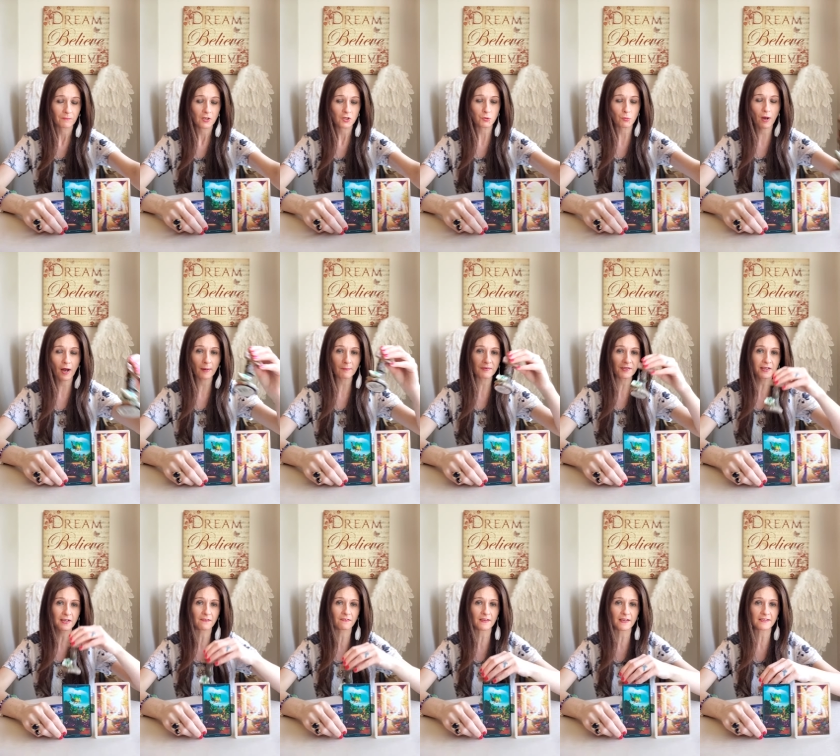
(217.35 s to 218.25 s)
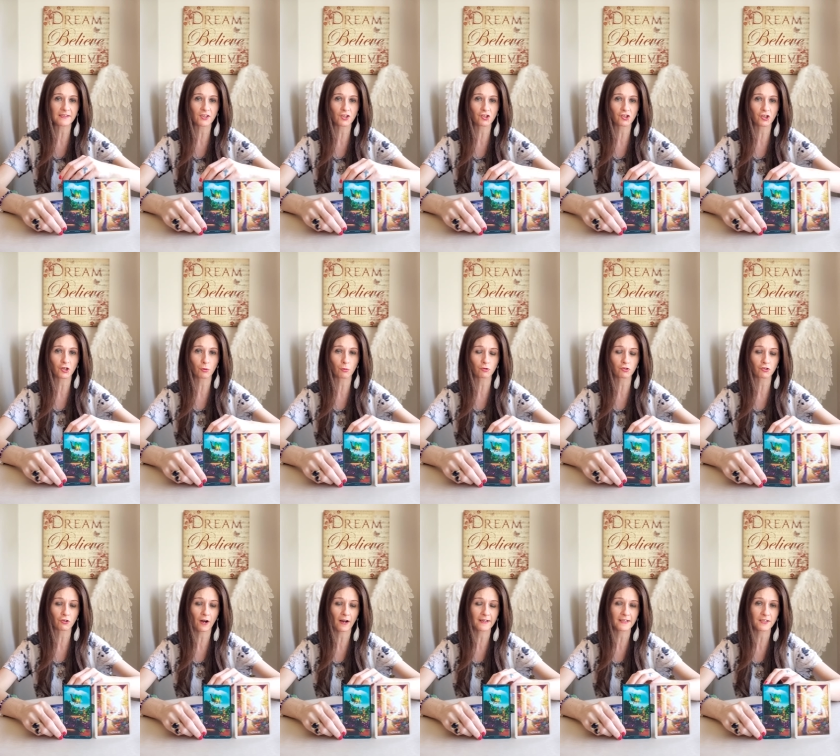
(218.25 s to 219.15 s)
So I'm seeing this as you
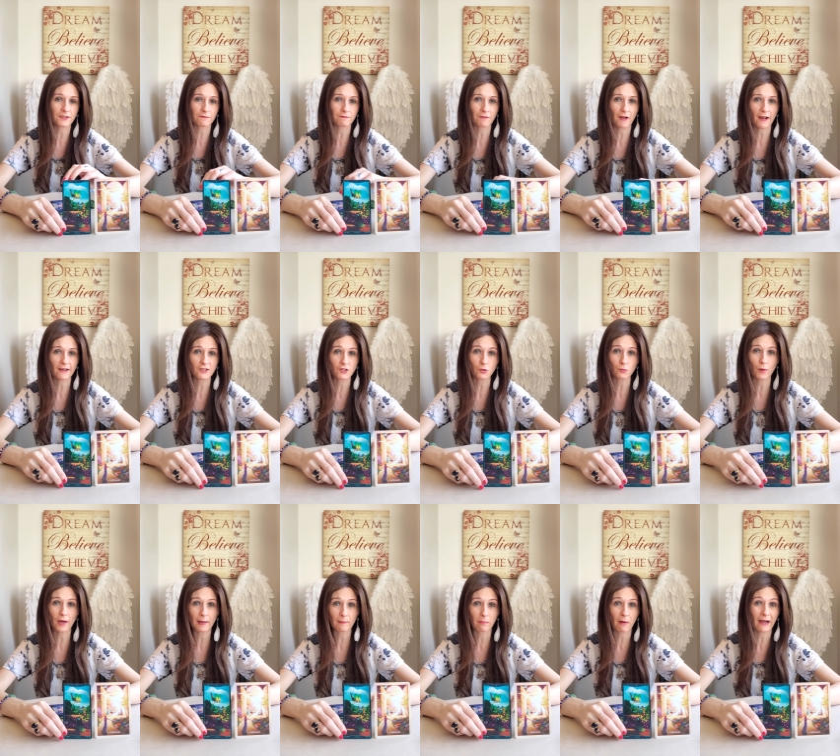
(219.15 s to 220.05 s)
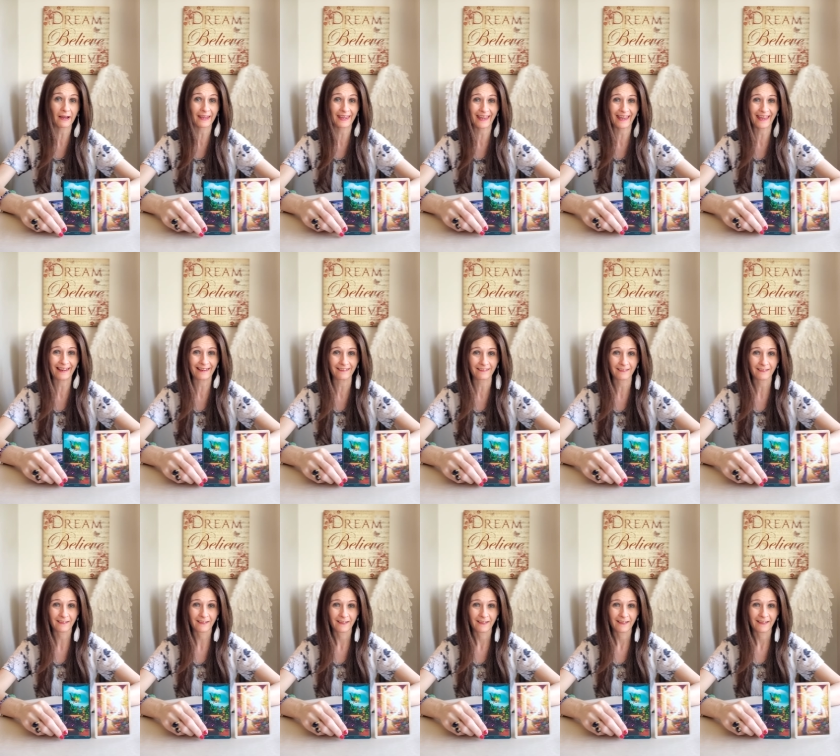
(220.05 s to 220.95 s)
trying to find a way back in.
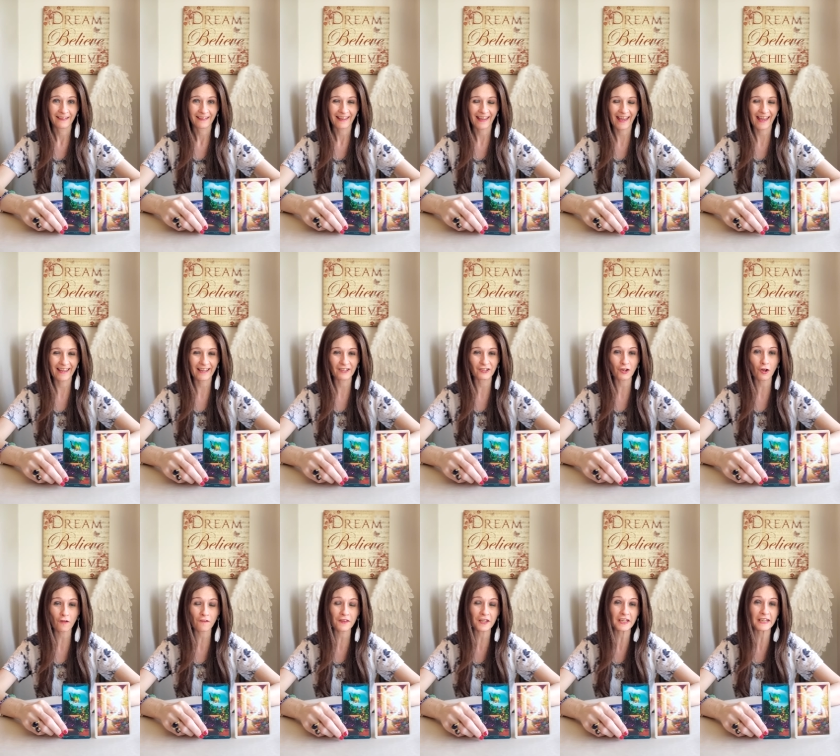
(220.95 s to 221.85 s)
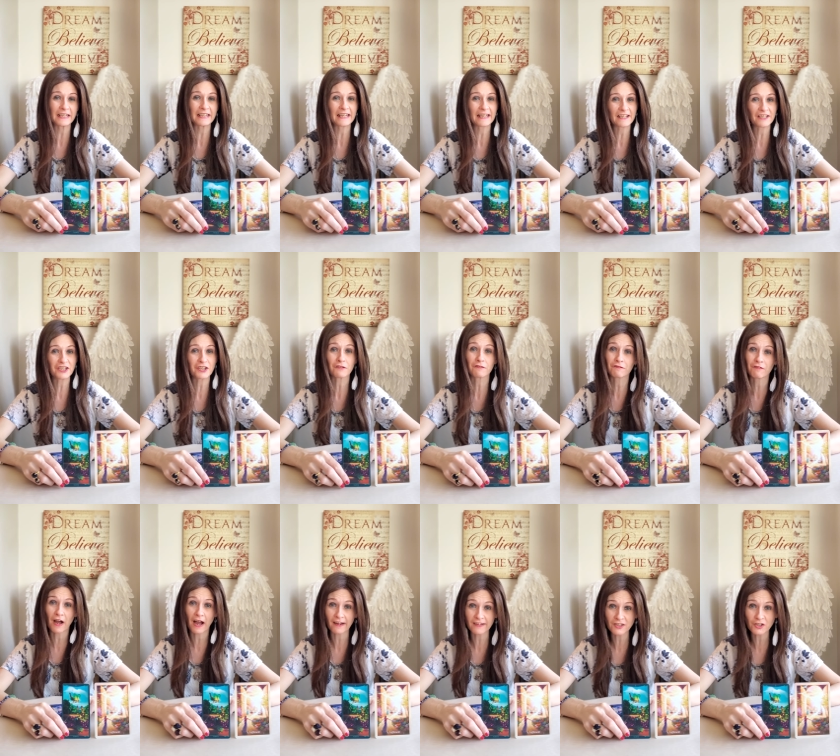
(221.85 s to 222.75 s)
Okay, and not that you need to
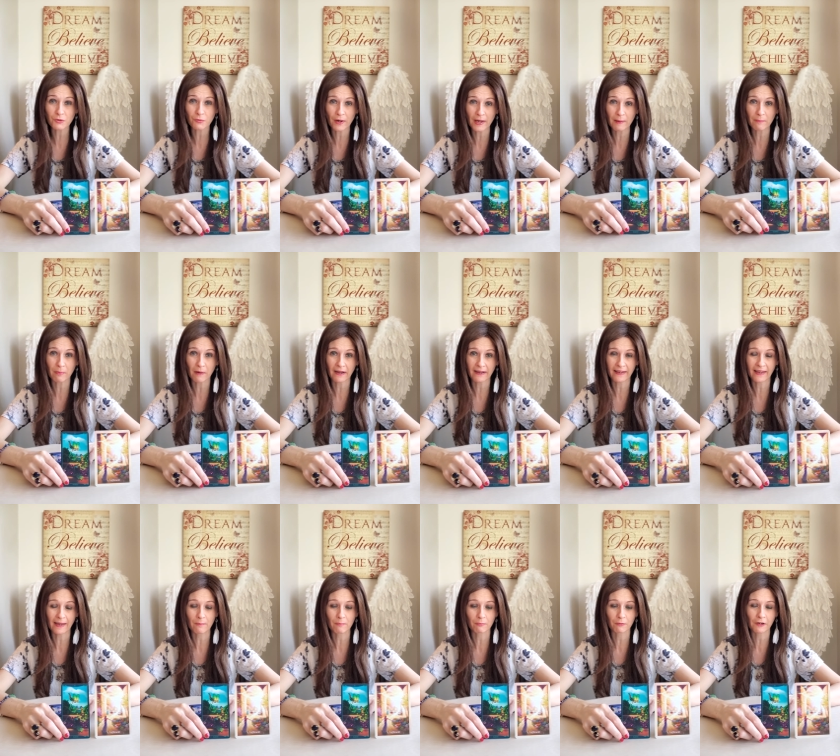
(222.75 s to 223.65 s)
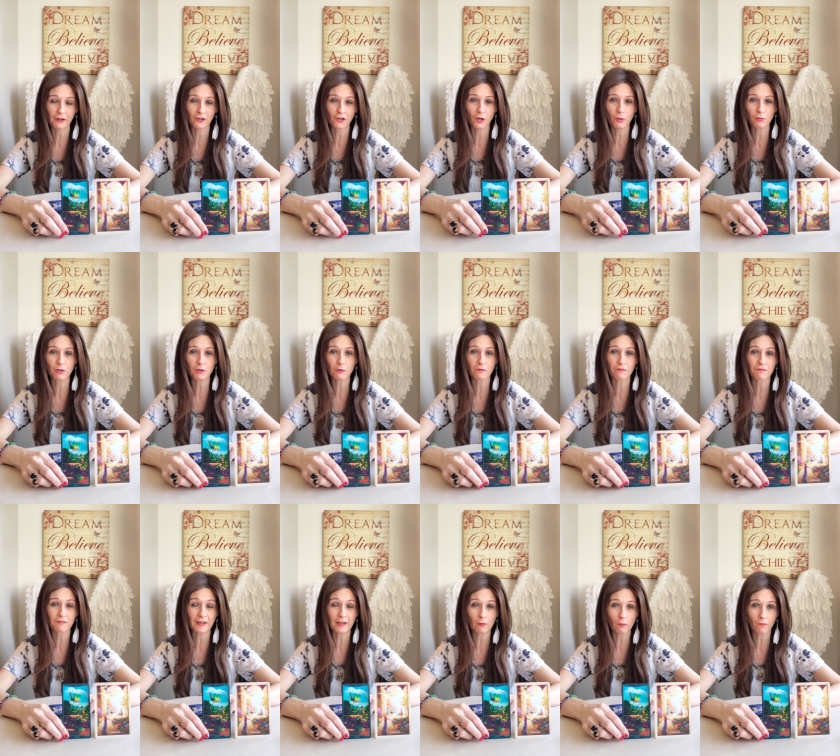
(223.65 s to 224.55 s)
find a way back in, but I know you
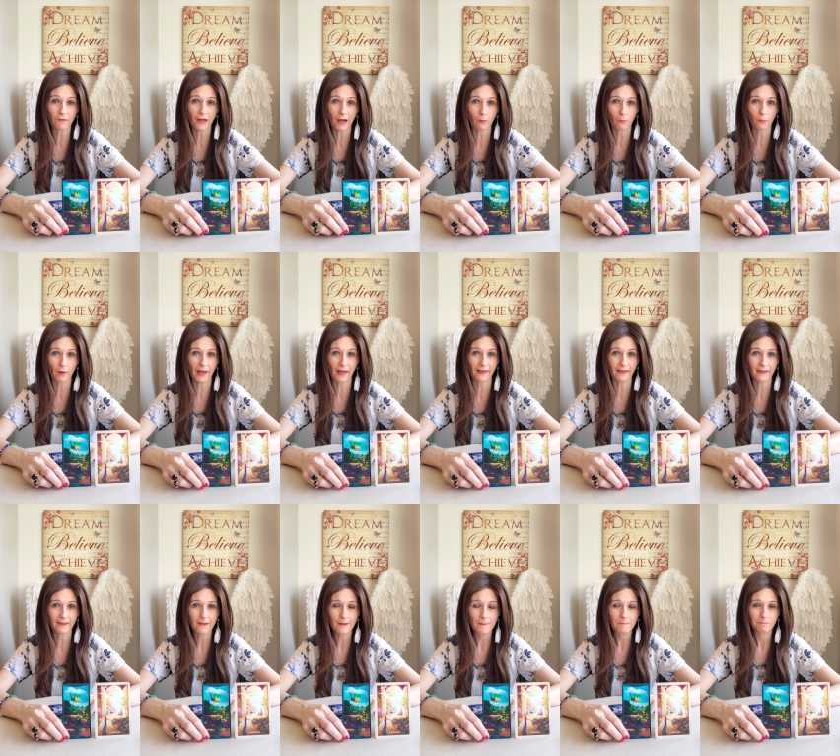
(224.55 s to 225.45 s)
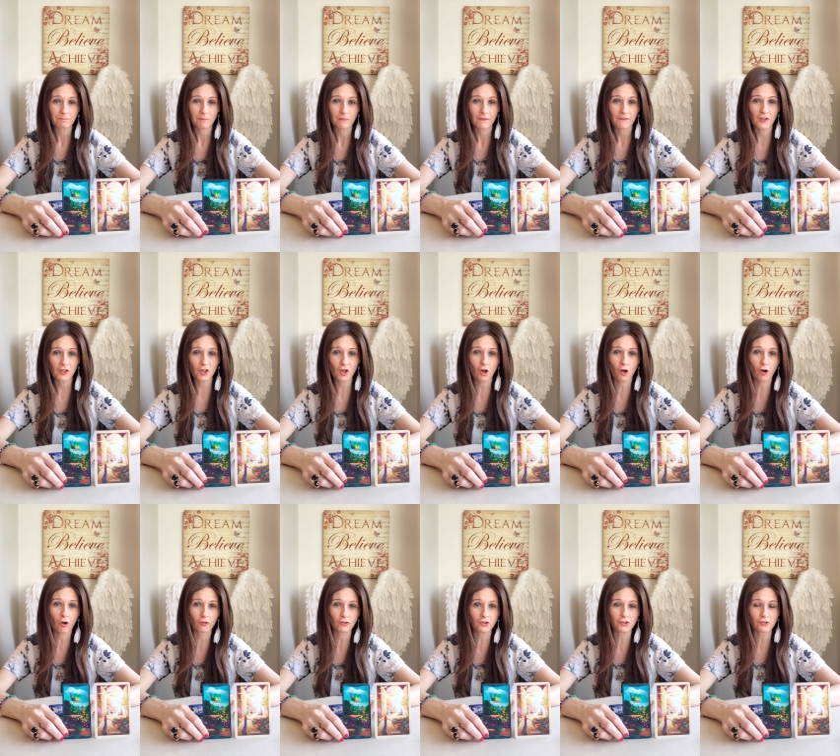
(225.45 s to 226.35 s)
feel that way, that you
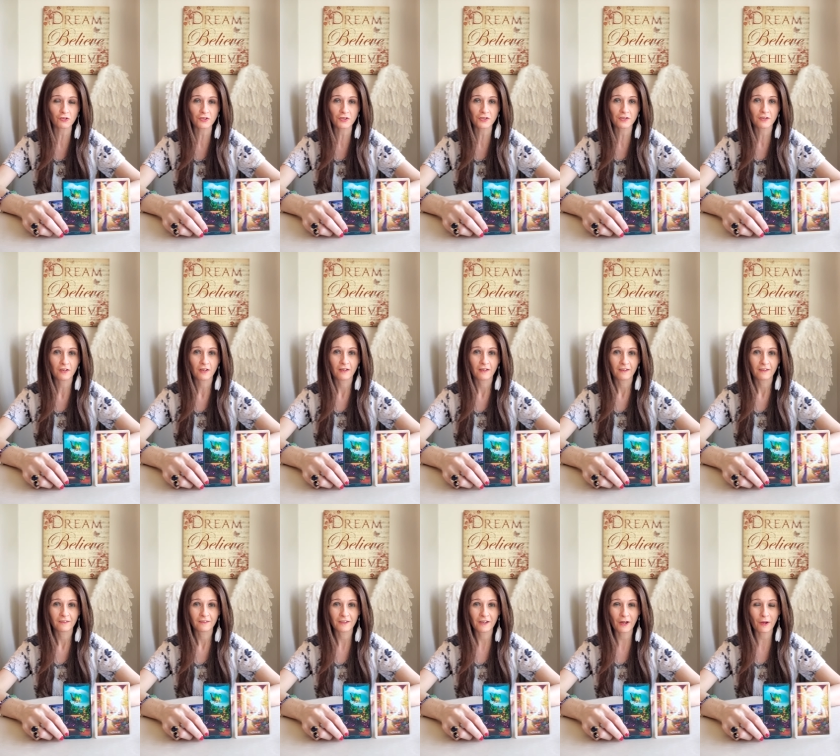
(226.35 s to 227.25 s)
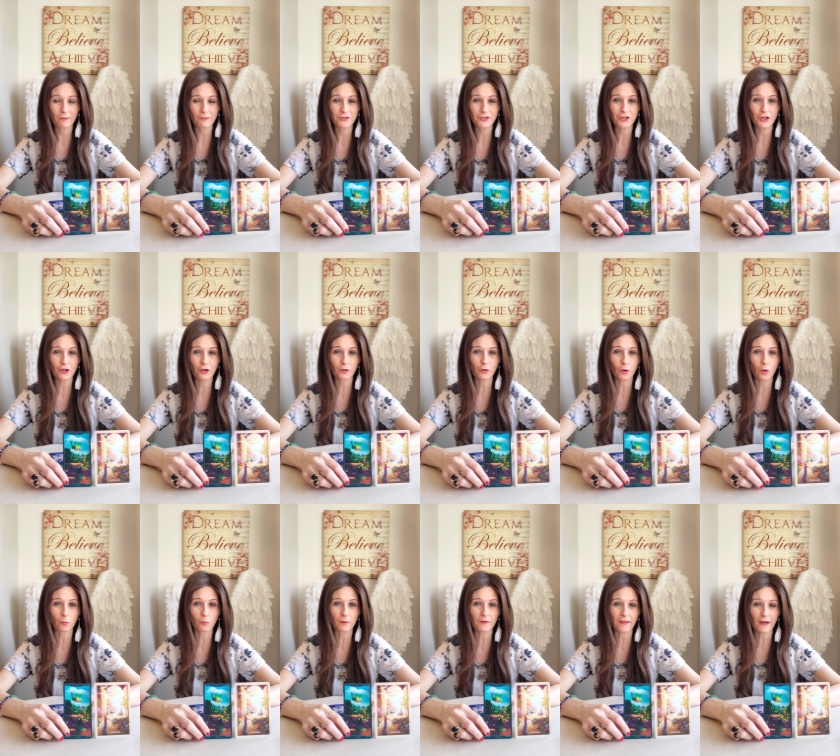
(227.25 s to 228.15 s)
can't just, you know, turn
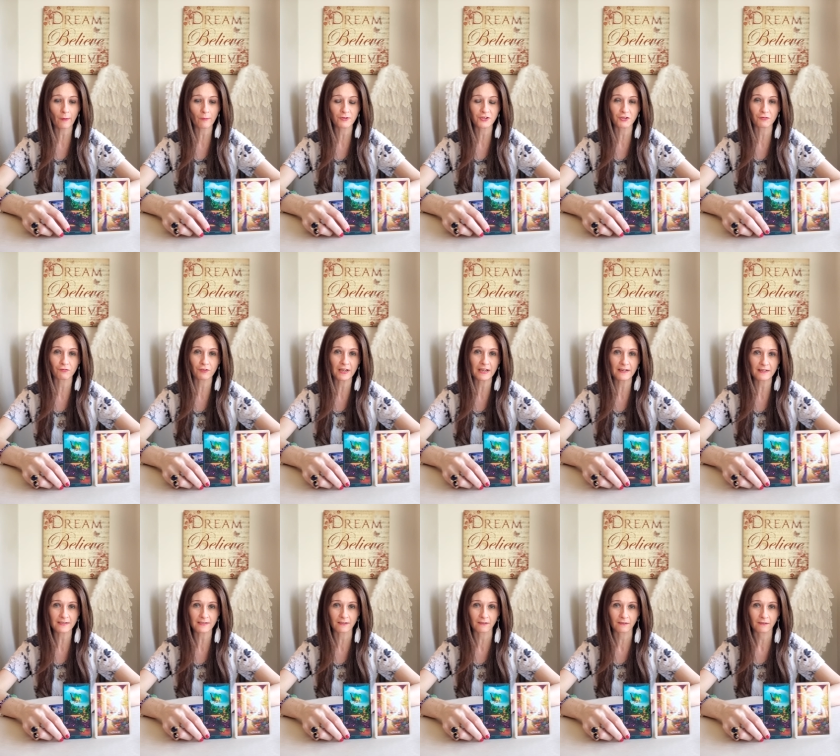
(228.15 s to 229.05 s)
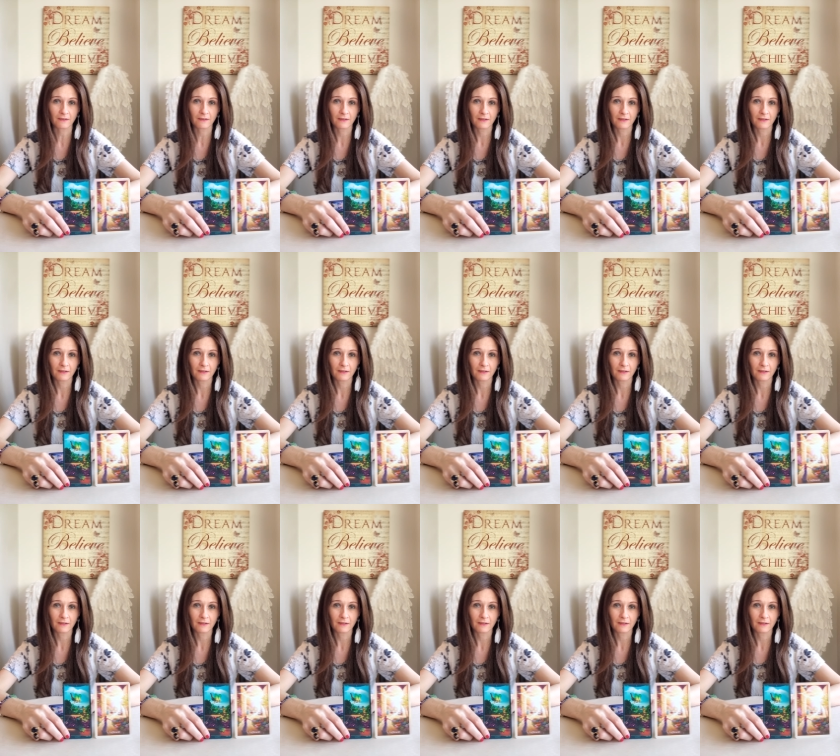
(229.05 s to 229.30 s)
up without a reason.